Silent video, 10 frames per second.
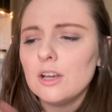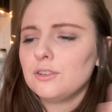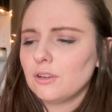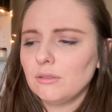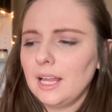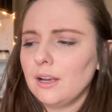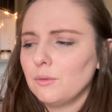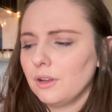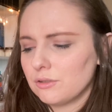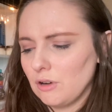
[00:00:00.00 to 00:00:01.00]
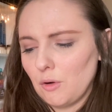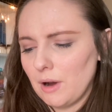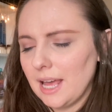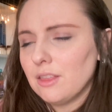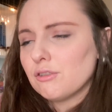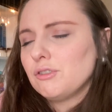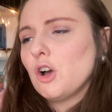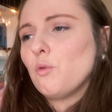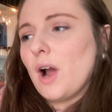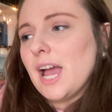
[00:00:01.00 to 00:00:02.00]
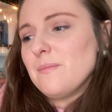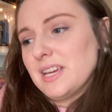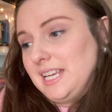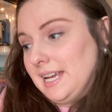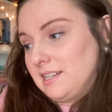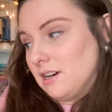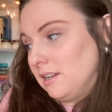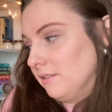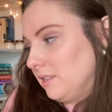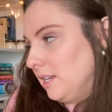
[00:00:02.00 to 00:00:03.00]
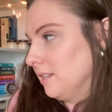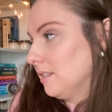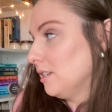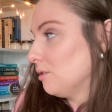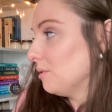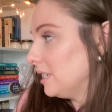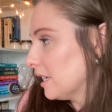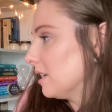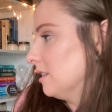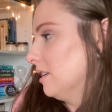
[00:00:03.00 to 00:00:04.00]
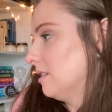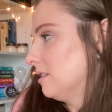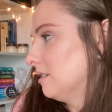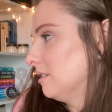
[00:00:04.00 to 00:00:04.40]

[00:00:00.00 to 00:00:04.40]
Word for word: So like, there's no way. There's no way I'm going to get to all of these. It's ridiculous.